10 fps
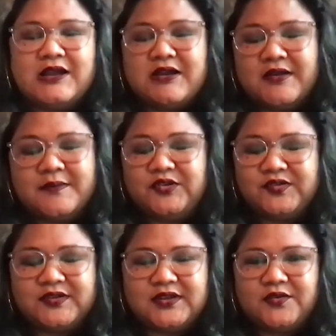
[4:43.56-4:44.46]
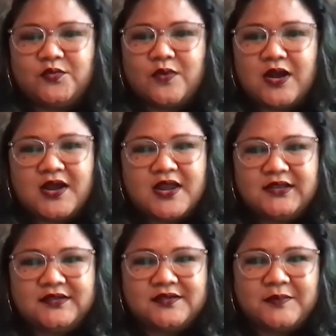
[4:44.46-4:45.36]
I'm interested in, why
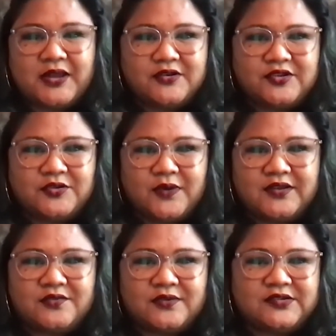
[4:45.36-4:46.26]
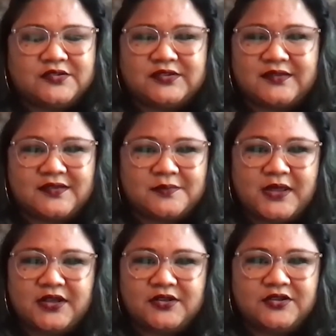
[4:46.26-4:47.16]
does it matter to you? Why does racial justice
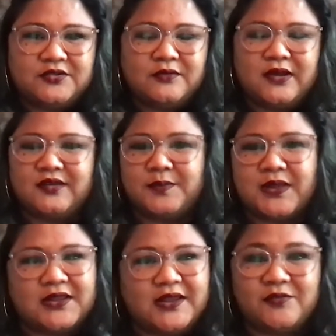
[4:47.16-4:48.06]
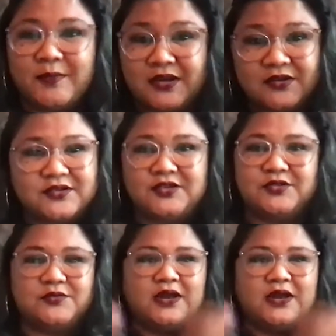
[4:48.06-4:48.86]
matter to you? Why does Black Lives matter to you?